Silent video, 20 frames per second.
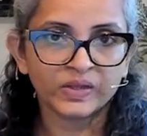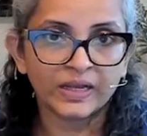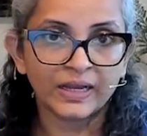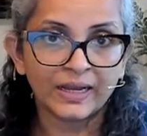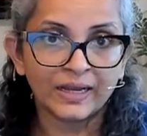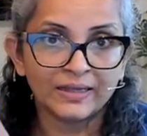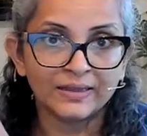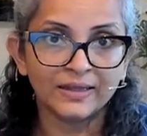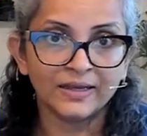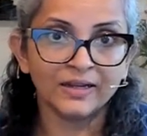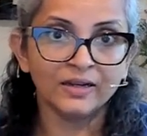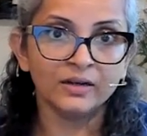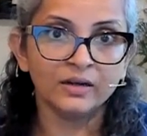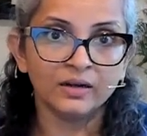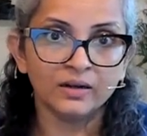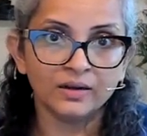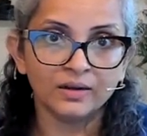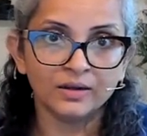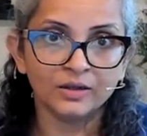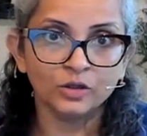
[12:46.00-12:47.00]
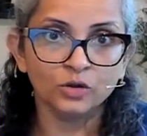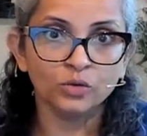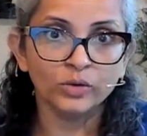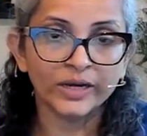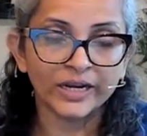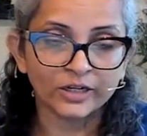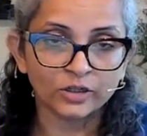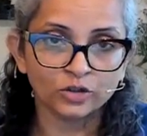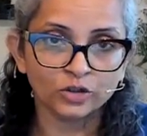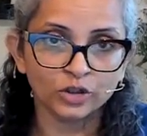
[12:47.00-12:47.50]
And then you
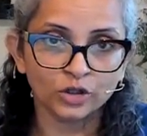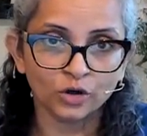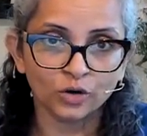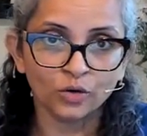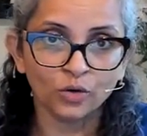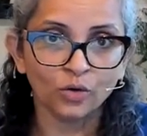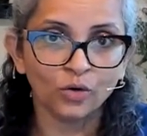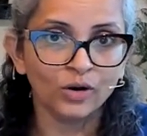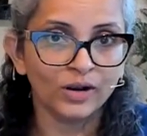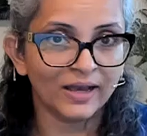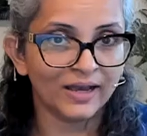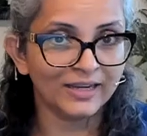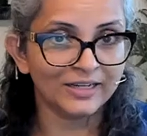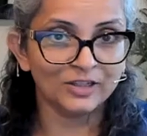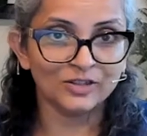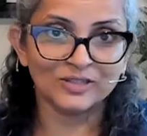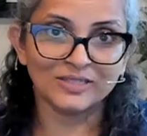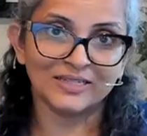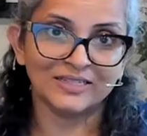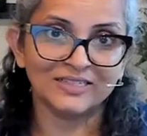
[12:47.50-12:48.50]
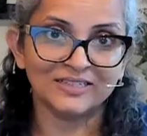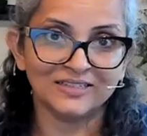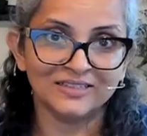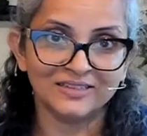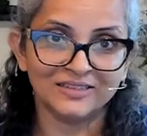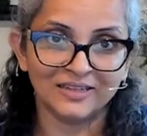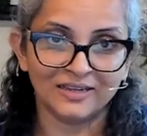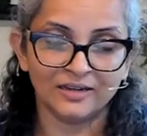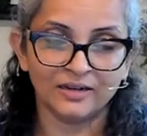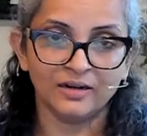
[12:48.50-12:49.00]
get to your goal and you settle in
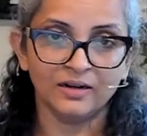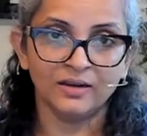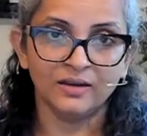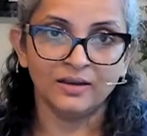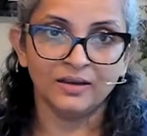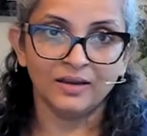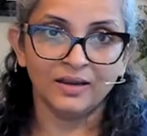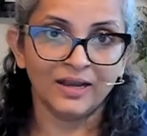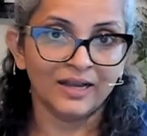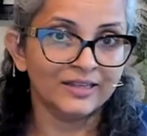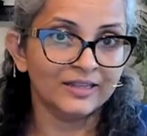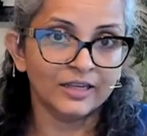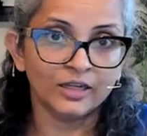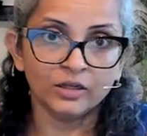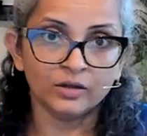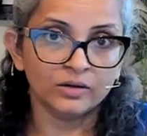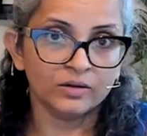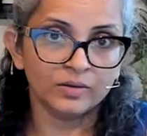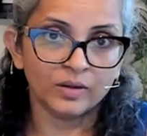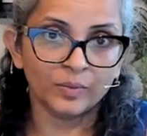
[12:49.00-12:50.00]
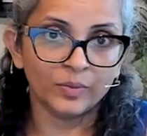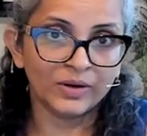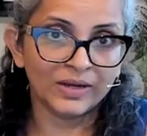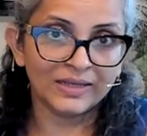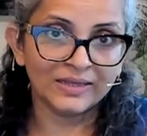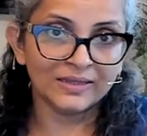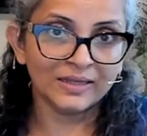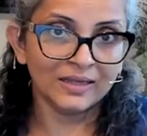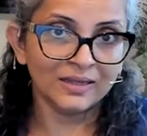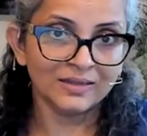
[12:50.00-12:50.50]
there. And then the
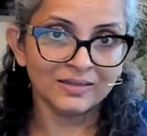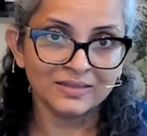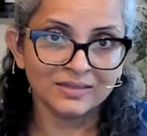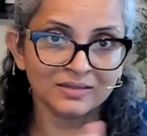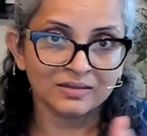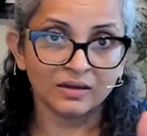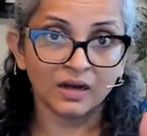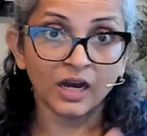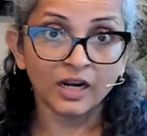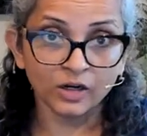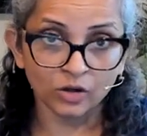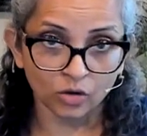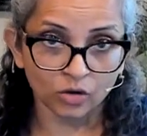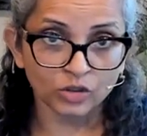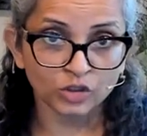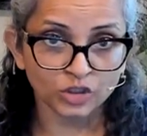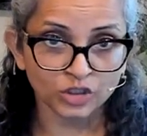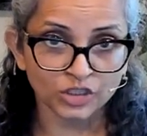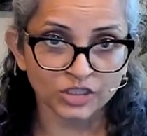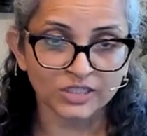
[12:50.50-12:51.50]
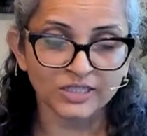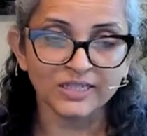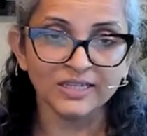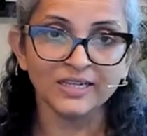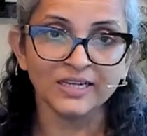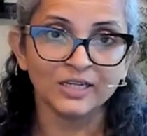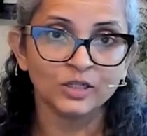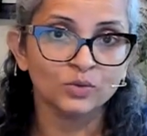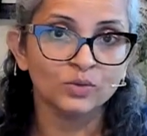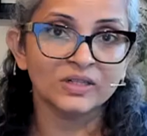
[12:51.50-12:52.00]
brain thinks unconsciously,
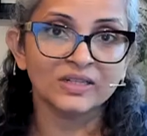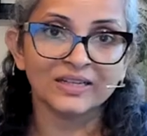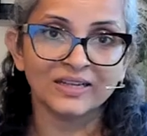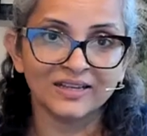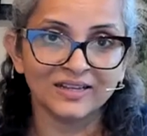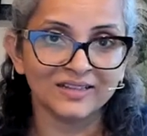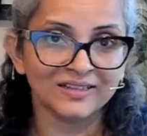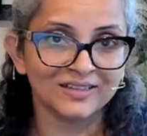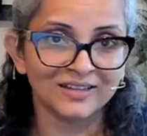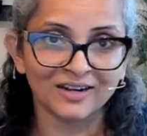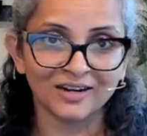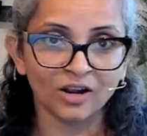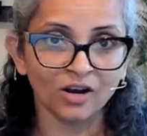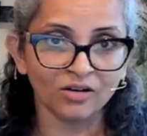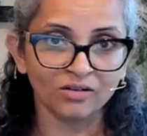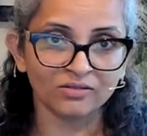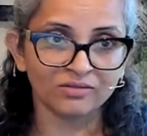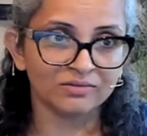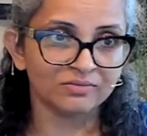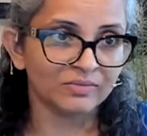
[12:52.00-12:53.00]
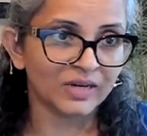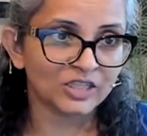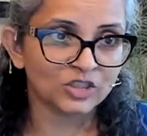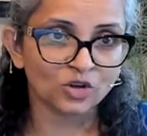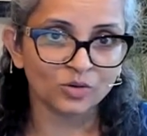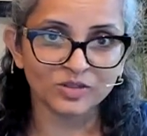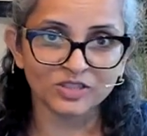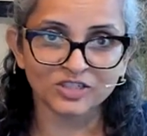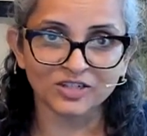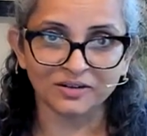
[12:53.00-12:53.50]
it will think that, oh, my
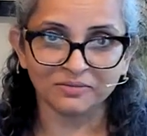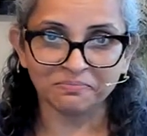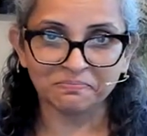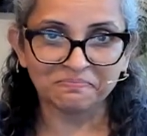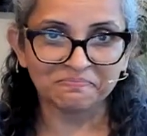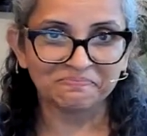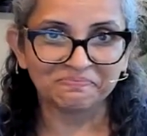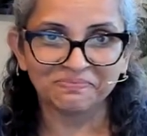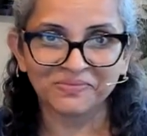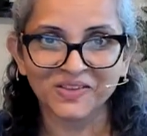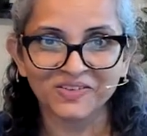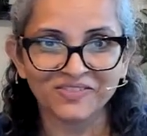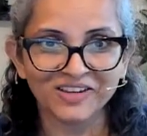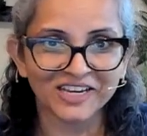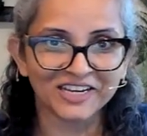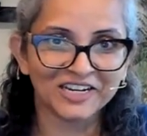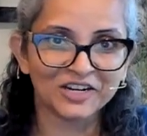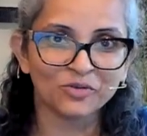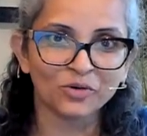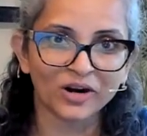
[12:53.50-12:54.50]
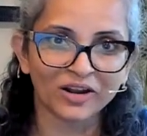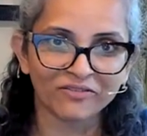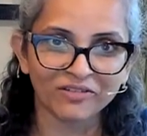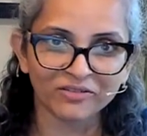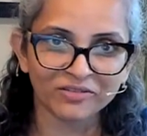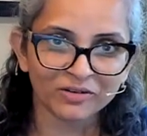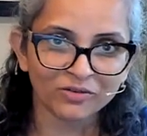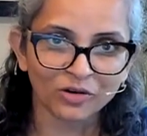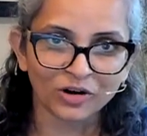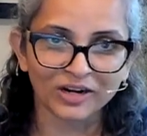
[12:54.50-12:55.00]
job is done. We can eat whatever
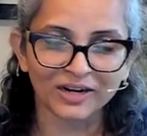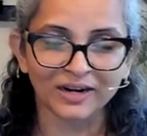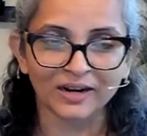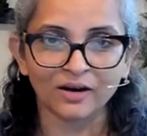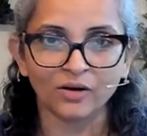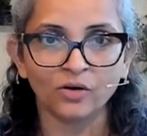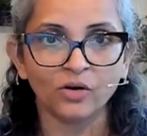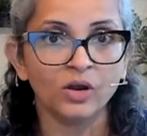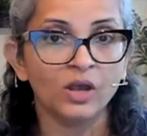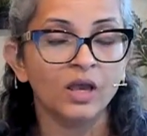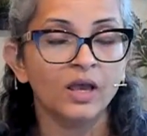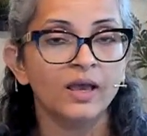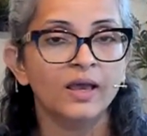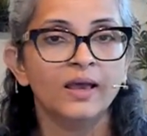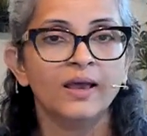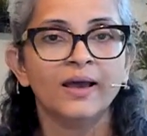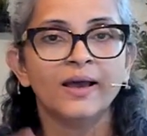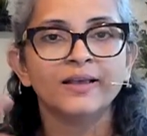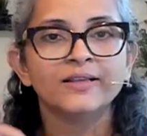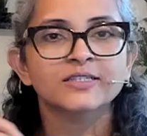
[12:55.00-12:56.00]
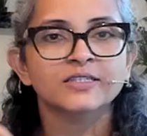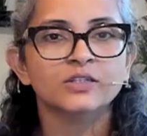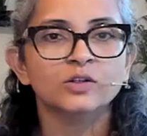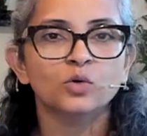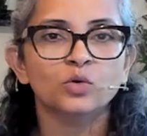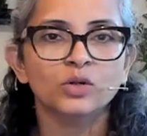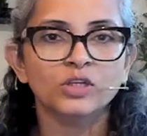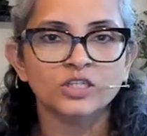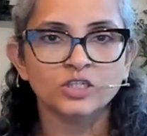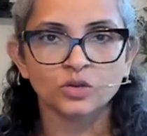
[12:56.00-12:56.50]
we want now. And
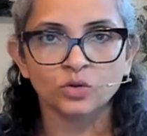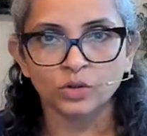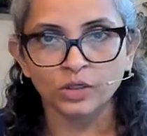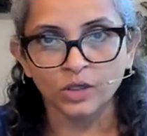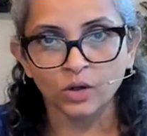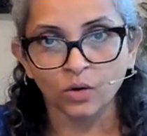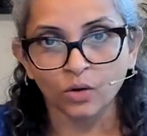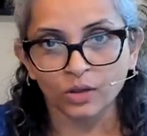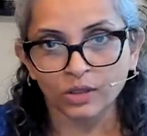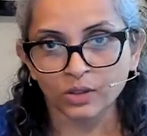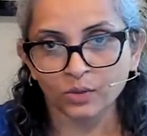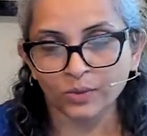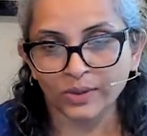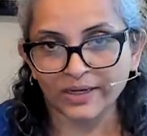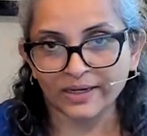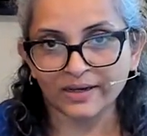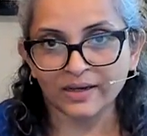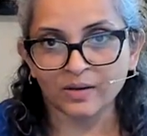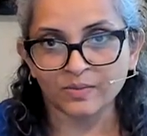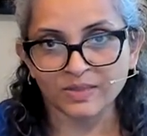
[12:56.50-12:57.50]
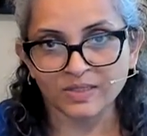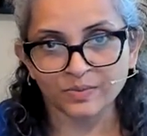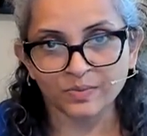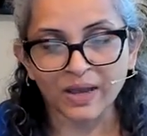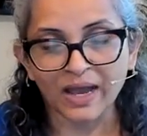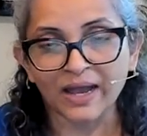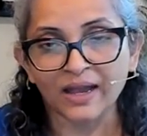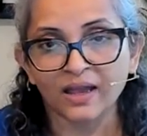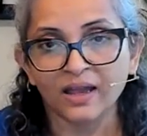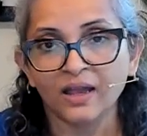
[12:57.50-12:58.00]
slowly, slowly, all the weight comes
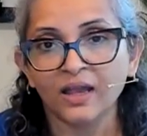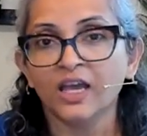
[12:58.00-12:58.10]
back.